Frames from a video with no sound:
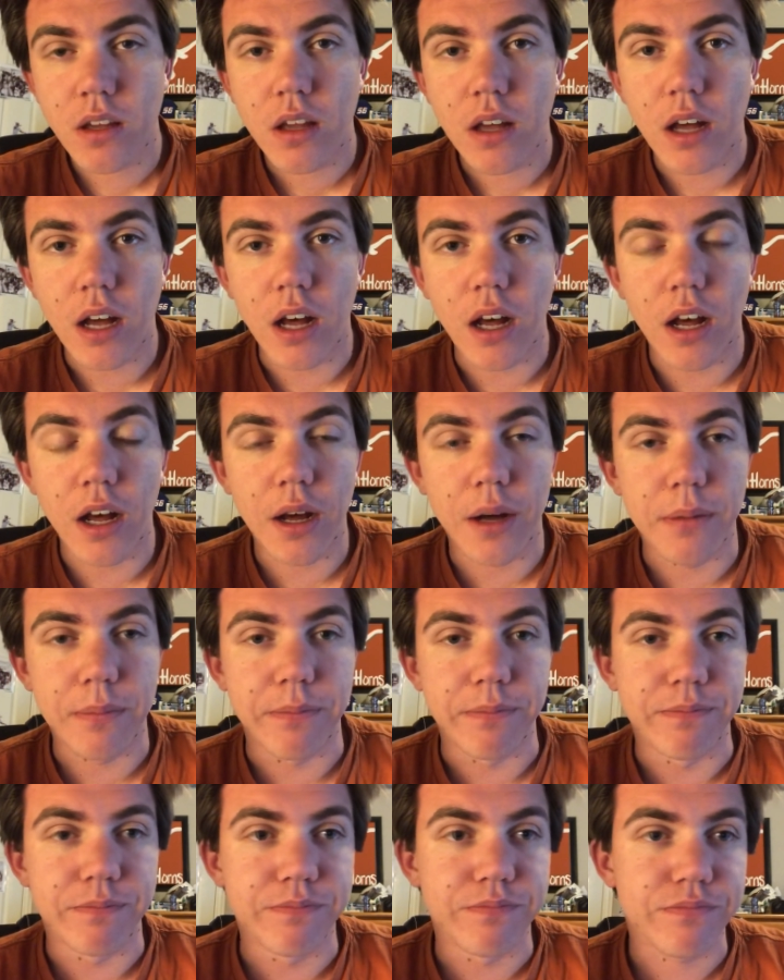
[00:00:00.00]

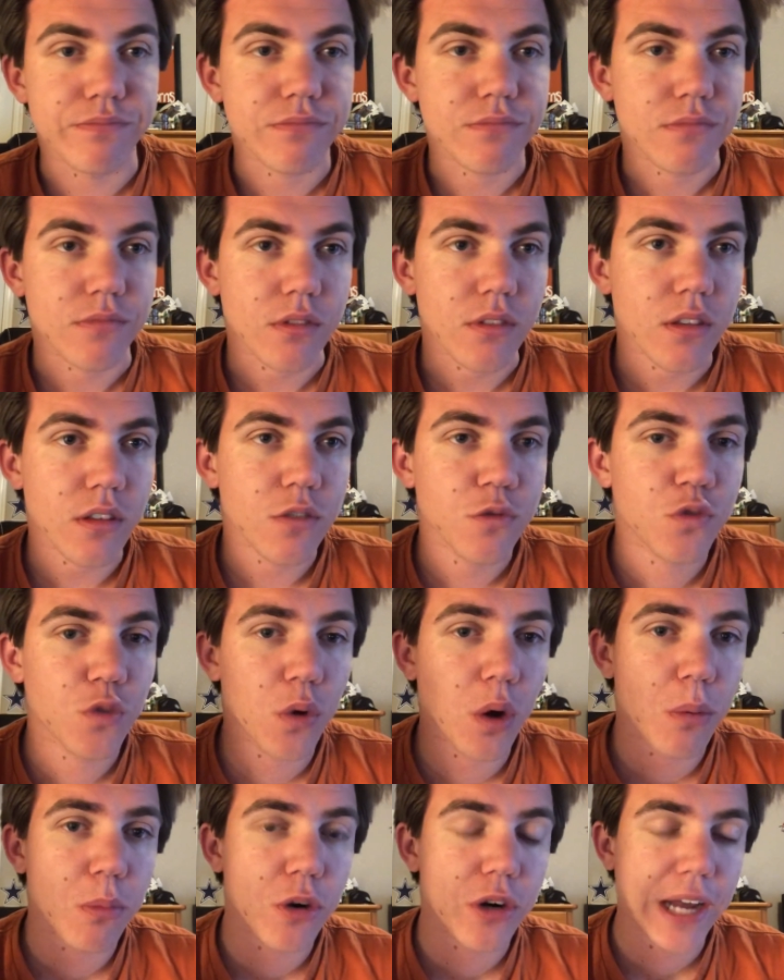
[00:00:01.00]
Um, if you
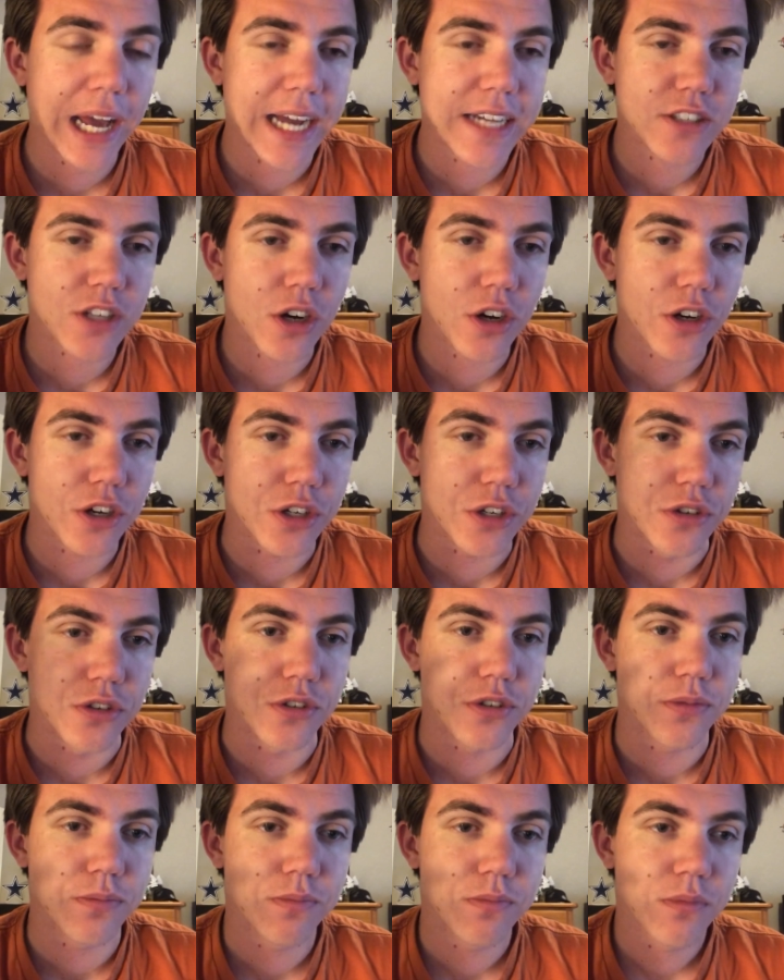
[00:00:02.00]
want more NASCAR
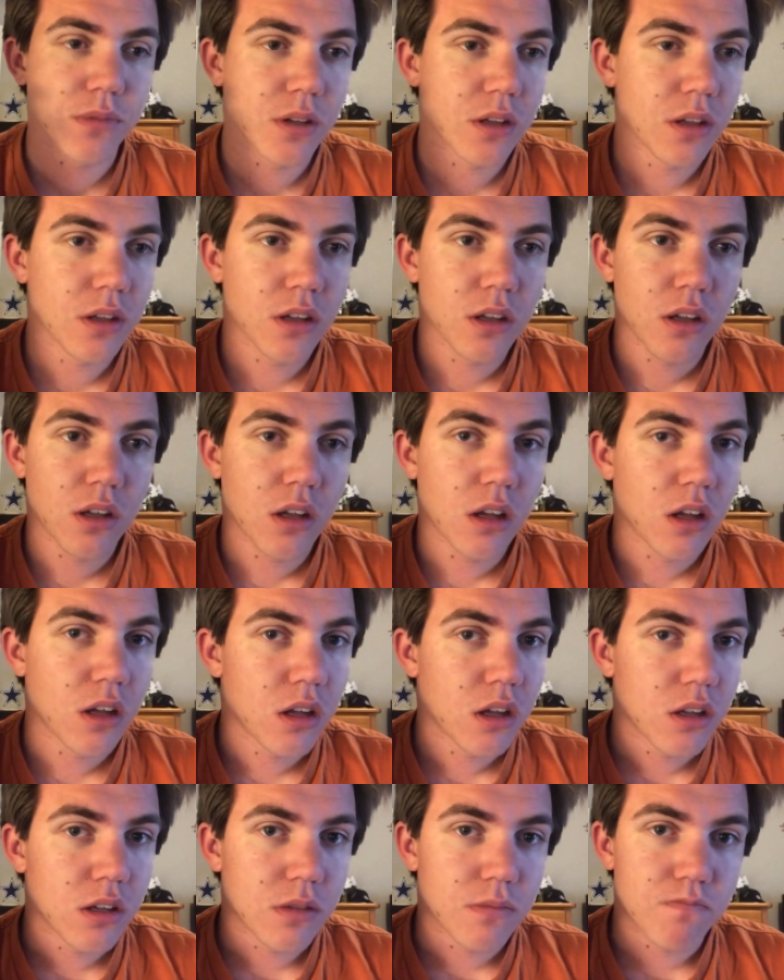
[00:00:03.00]
news,
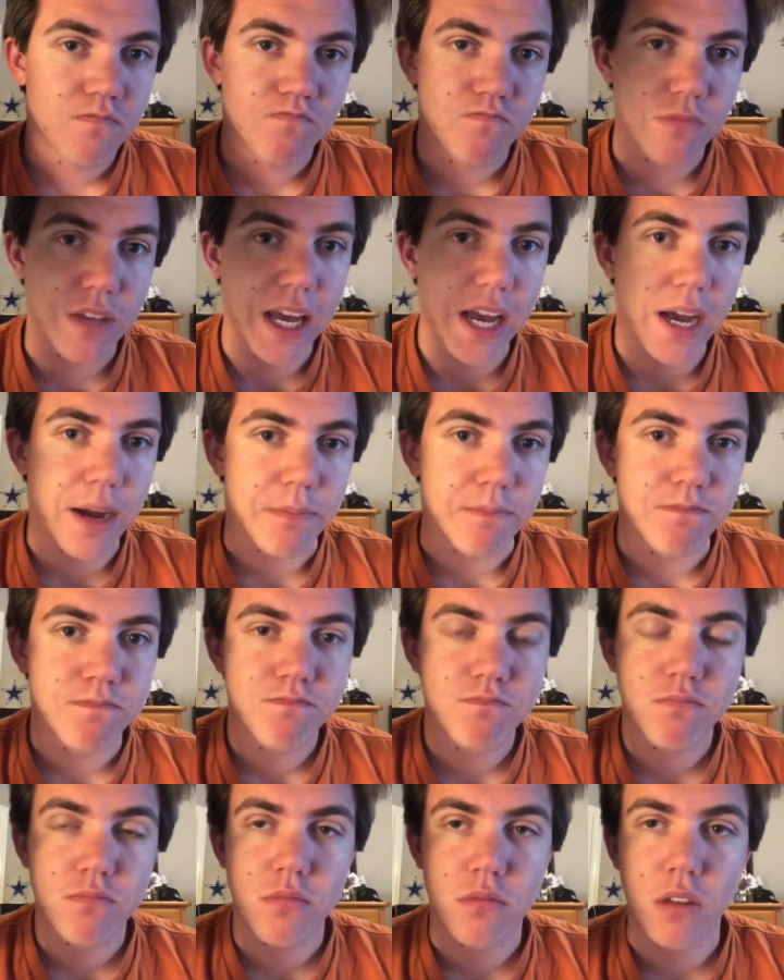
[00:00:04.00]
yeah,
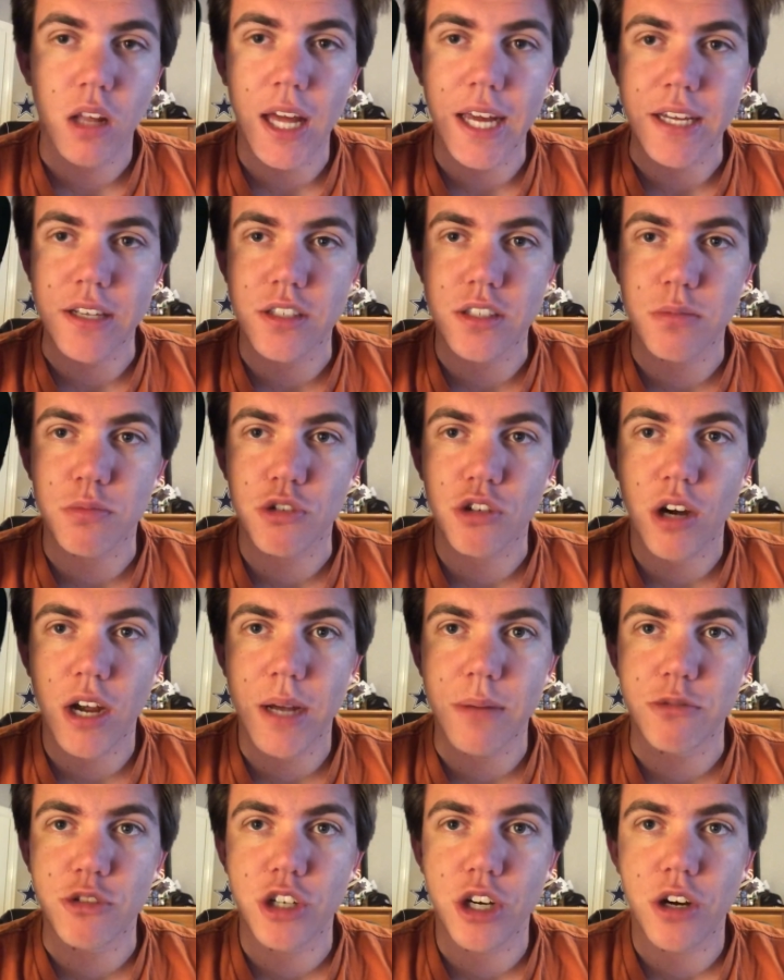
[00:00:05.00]
like,
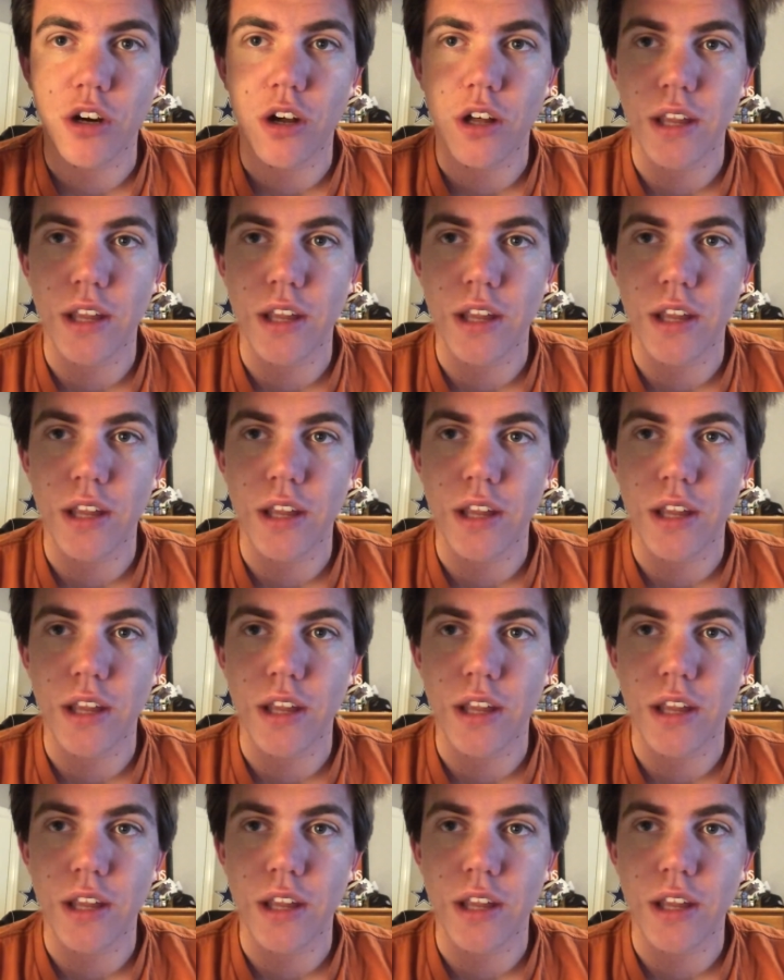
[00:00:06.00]
subscribe, share, all